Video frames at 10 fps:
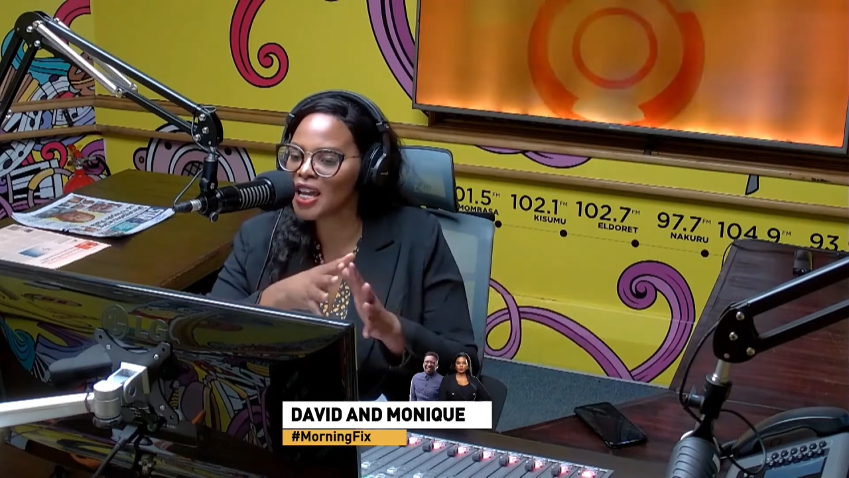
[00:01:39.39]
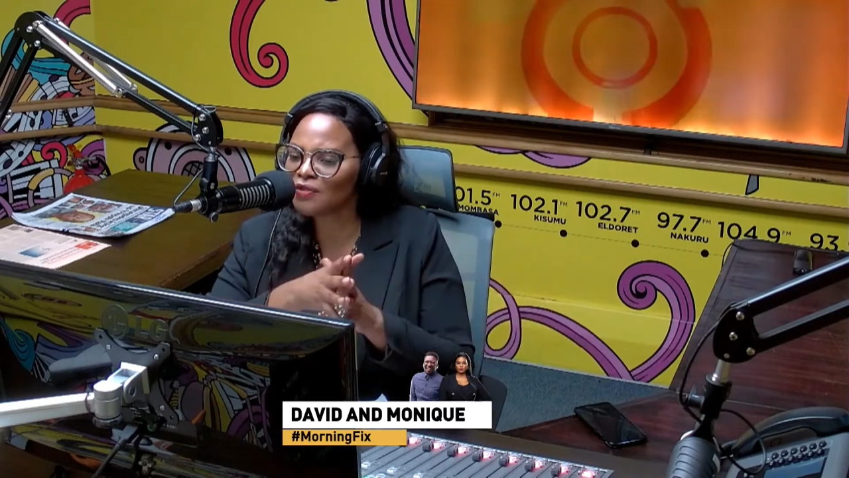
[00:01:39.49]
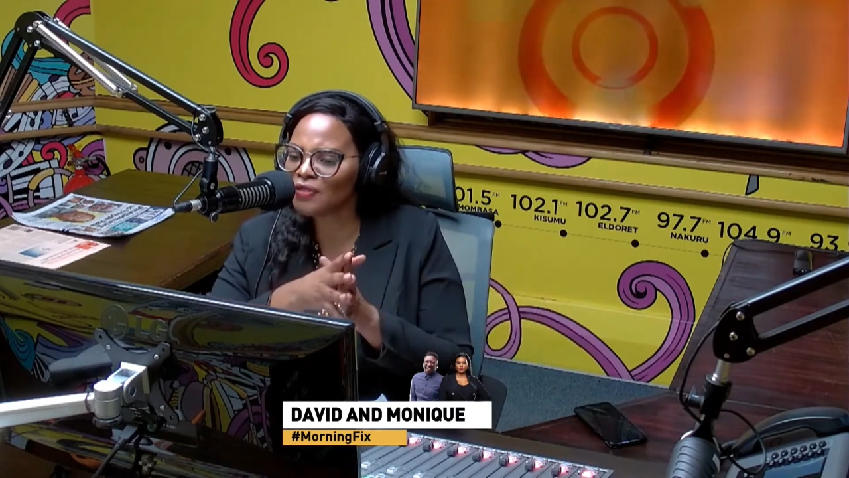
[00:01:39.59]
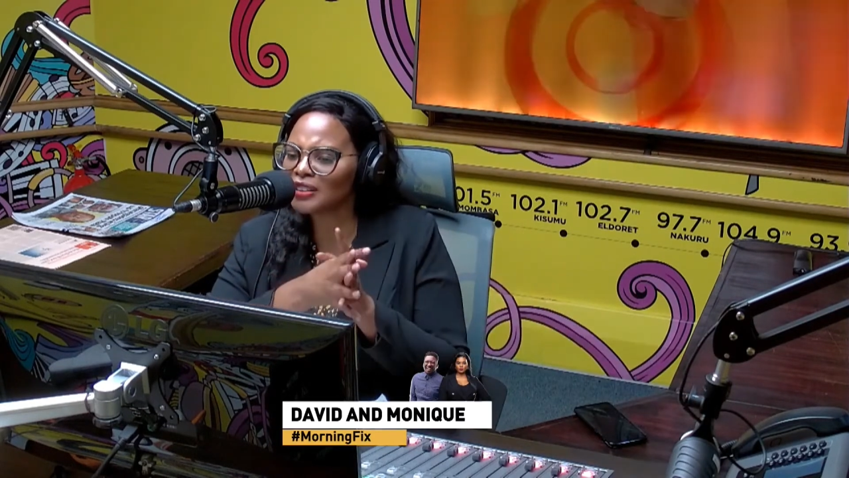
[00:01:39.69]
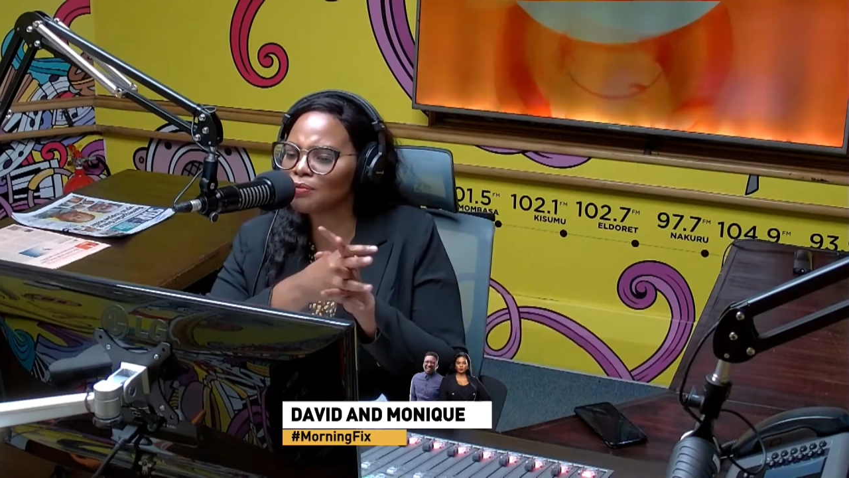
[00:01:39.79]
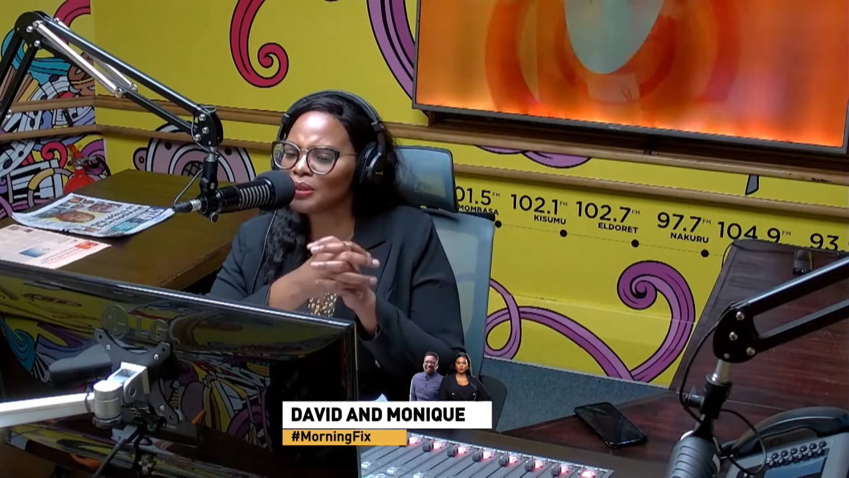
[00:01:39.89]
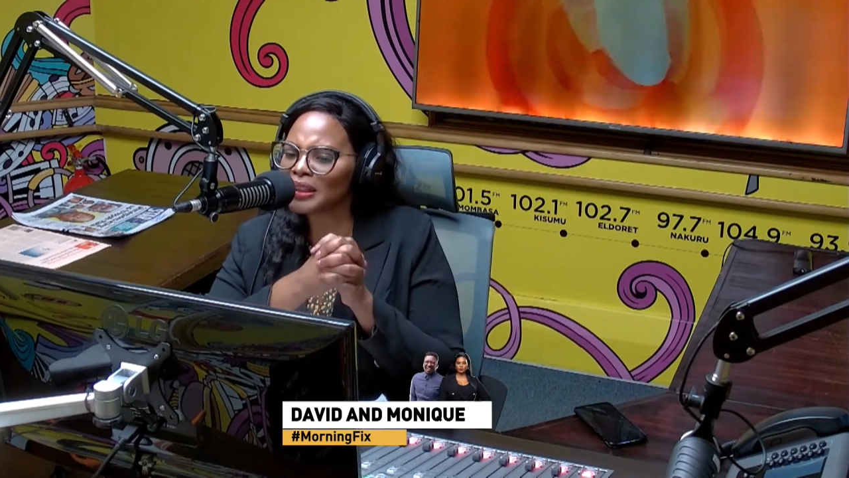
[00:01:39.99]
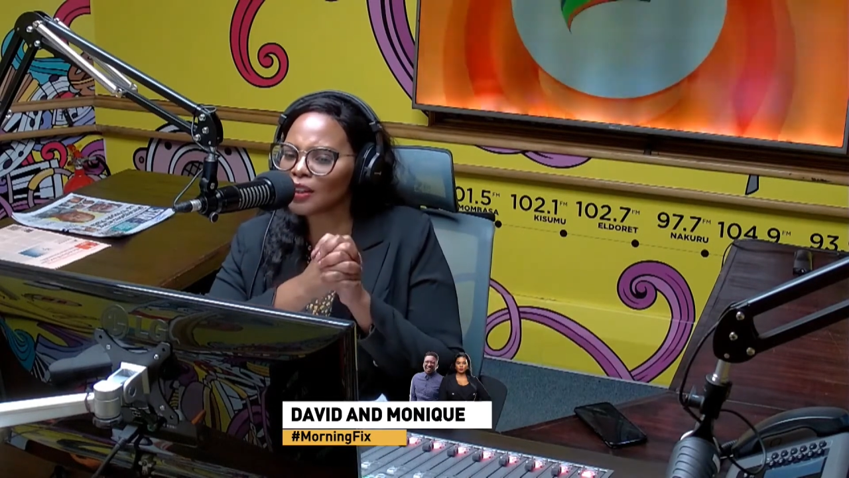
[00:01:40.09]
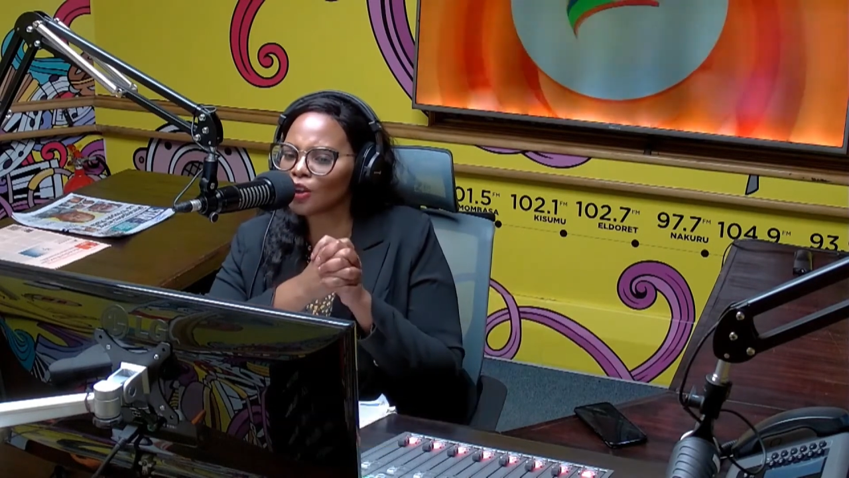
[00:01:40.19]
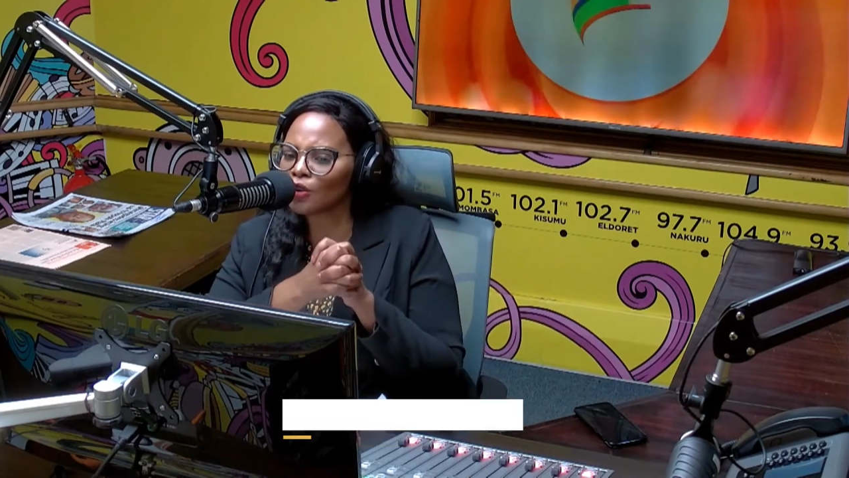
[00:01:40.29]
In fact, I've been
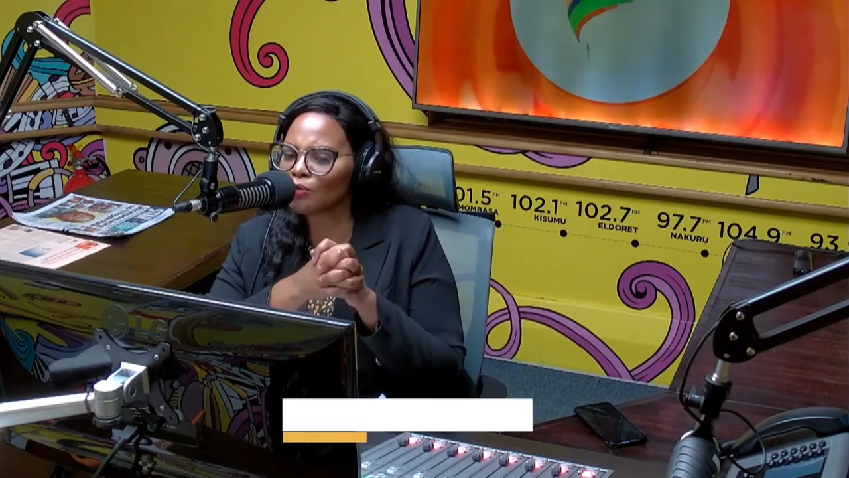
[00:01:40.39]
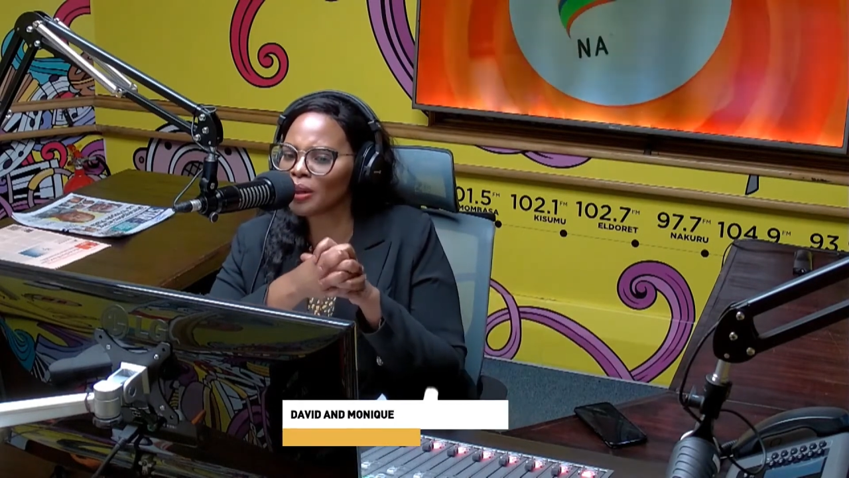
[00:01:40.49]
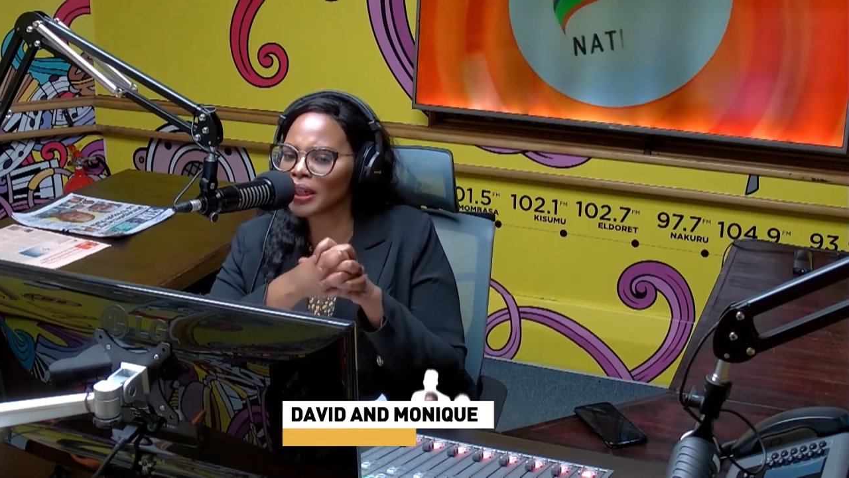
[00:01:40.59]
seeing a lot of